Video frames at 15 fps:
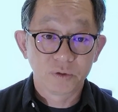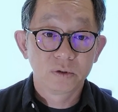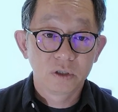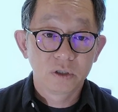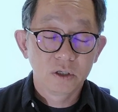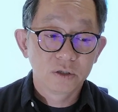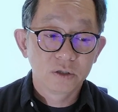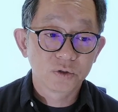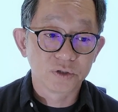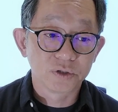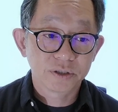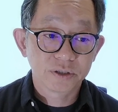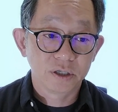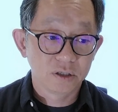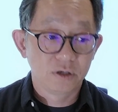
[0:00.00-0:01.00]
to this
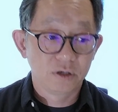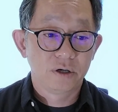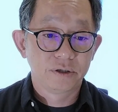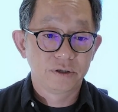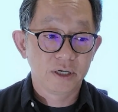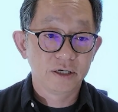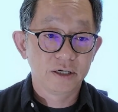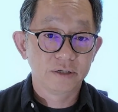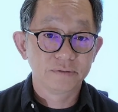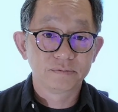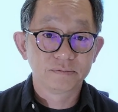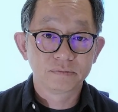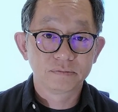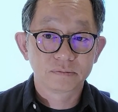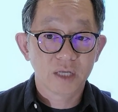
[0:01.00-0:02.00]
and learn
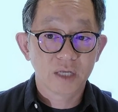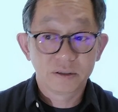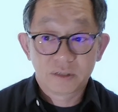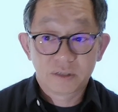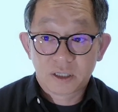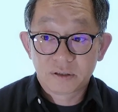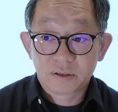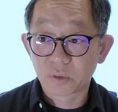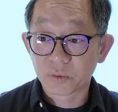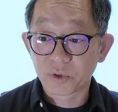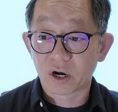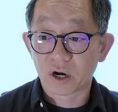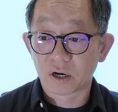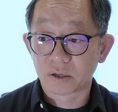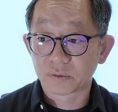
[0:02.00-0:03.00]
and where we
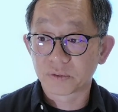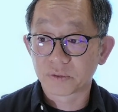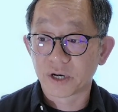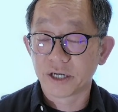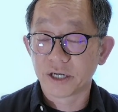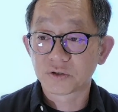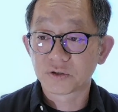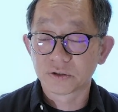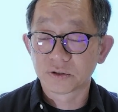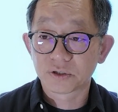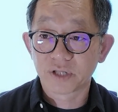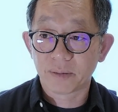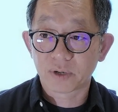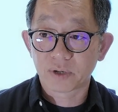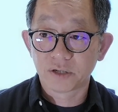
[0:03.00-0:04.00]
are, right? So
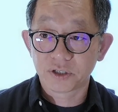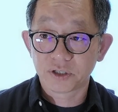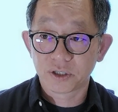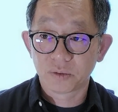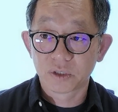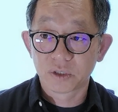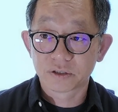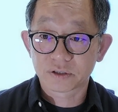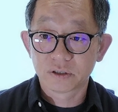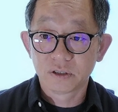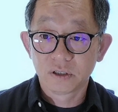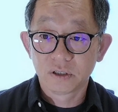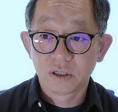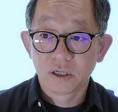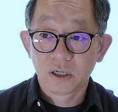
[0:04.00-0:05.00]
that project was
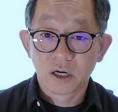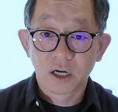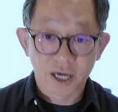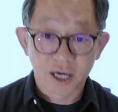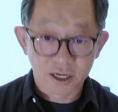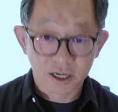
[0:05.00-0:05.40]
a lot of